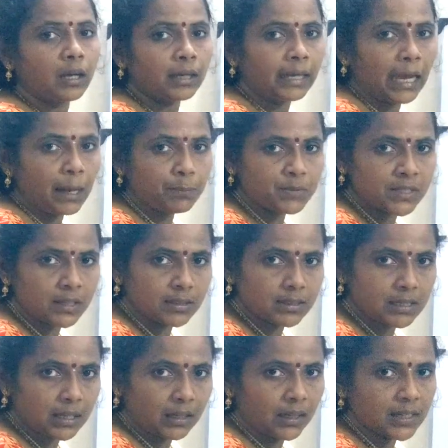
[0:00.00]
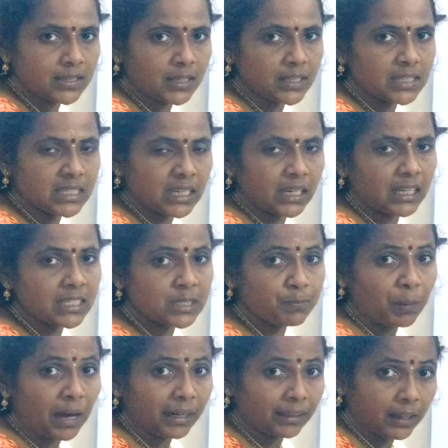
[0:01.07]
gaps in series, that is series
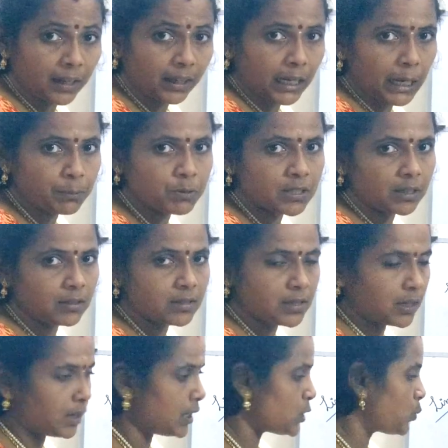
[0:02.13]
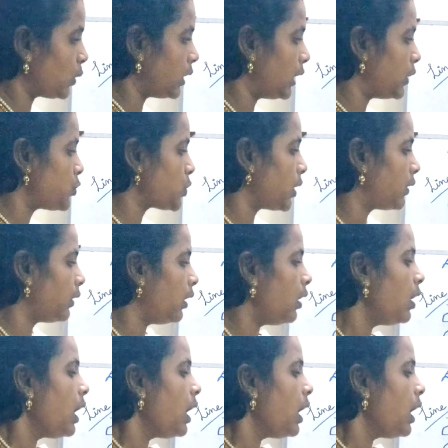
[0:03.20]
sparking gaps in series with each other,